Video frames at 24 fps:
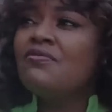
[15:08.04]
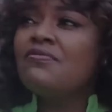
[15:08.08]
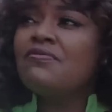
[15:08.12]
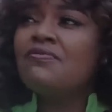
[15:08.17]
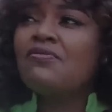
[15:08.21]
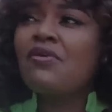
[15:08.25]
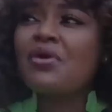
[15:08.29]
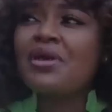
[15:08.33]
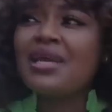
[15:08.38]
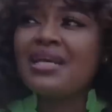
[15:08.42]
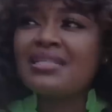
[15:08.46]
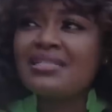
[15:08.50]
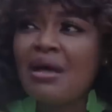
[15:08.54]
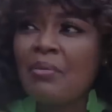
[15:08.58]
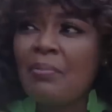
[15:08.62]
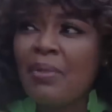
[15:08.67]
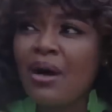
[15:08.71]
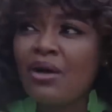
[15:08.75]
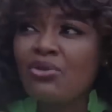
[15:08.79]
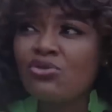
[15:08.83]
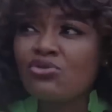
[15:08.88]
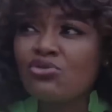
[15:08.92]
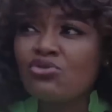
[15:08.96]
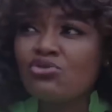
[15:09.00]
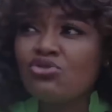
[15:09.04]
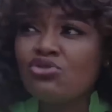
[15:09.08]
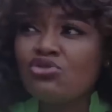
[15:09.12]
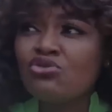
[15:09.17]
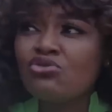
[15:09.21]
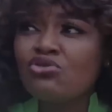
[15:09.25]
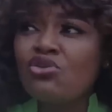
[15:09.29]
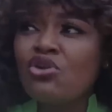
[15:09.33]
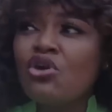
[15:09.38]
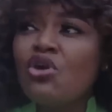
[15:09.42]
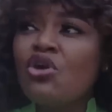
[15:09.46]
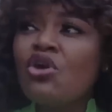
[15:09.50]
Forget about
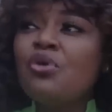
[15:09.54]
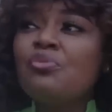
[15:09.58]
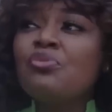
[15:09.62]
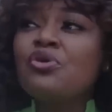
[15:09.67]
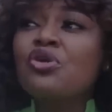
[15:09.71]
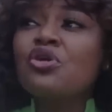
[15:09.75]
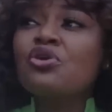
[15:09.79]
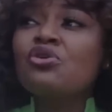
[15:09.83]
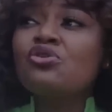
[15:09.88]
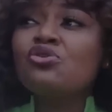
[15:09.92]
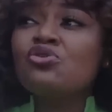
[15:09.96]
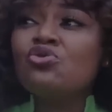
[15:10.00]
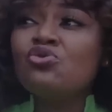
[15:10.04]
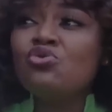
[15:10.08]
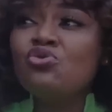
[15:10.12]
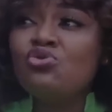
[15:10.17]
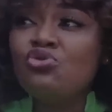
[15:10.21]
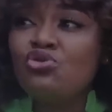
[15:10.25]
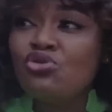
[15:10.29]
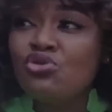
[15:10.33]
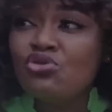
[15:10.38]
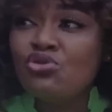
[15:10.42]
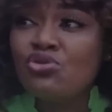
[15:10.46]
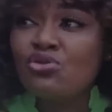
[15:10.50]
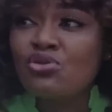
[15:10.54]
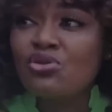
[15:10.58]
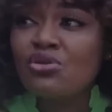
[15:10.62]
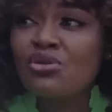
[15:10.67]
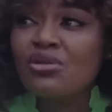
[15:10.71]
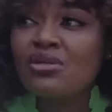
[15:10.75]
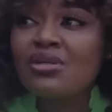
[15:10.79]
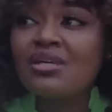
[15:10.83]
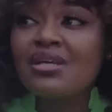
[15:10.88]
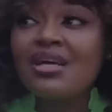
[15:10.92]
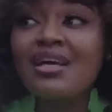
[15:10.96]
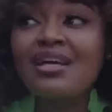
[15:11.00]
Uju, because Uju
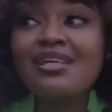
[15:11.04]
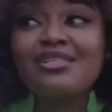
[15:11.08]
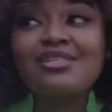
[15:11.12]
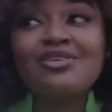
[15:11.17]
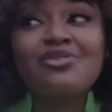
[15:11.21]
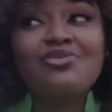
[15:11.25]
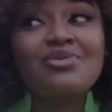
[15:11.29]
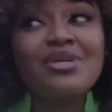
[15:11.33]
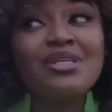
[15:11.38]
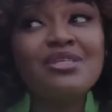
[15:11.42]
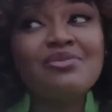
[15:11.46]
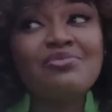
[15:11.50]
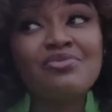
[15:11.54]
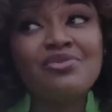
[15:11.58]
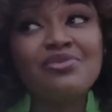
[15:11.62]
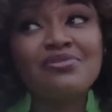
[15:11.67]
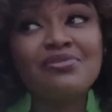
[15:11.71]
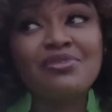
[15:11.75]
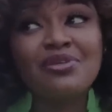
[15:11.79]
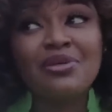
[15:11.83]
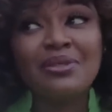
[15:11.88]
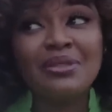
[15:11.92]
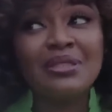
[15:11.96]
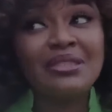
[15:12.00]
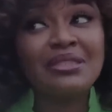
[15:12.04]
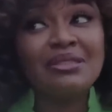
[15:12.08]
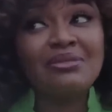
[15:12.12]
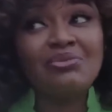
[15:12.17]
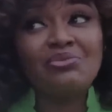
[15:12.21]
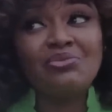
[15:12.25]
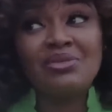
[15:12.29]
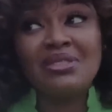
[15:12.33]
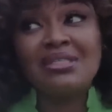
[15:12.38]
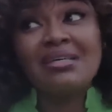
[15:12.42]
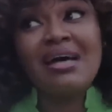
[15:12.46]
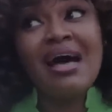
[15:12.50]
has already moved on
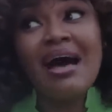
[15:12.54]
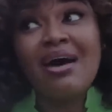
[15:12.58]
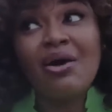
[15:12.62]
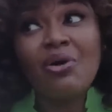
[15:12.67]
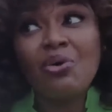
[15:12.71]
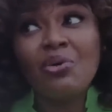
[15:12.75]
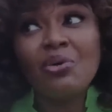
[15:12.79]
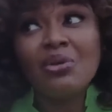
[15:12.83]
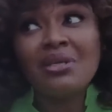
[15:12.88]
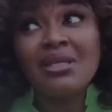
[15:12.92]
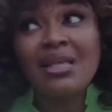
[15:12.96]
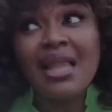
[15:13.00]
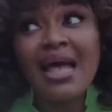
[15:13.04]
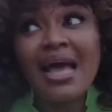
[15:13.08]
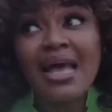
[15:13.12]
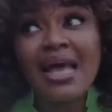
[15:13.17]
with her own